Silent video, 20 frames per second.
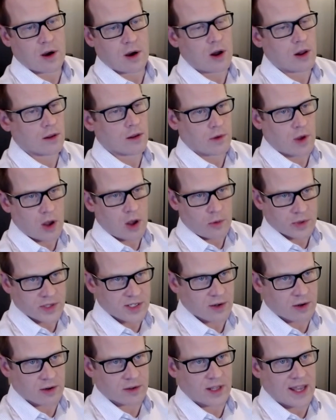all will
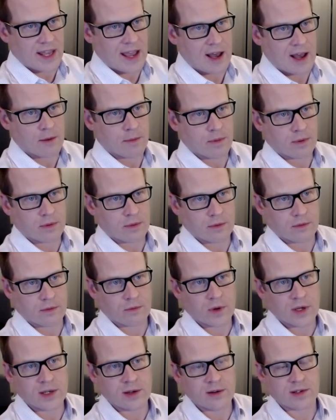certainly help
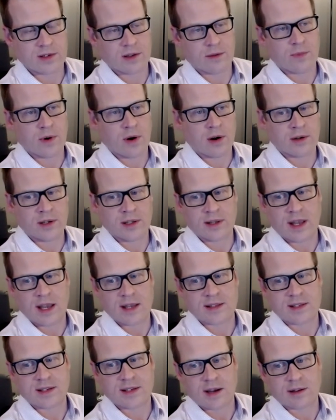reduce the burden in
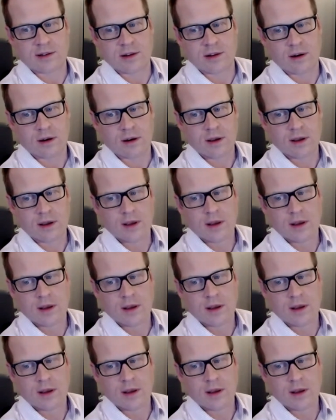that sector.